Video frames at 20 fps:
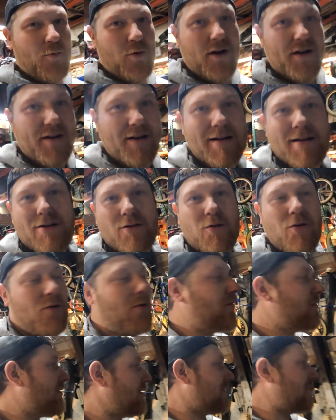What a
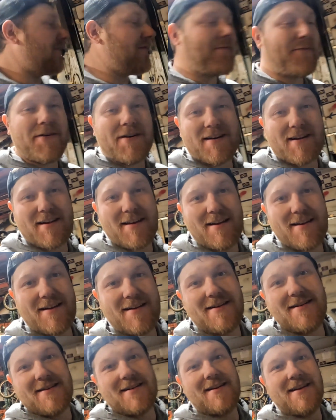cool little
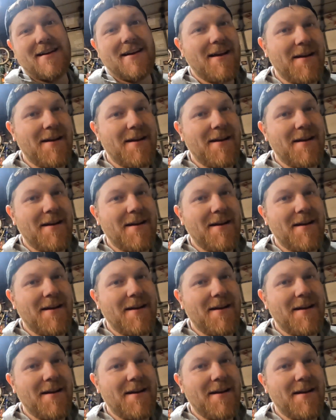fucking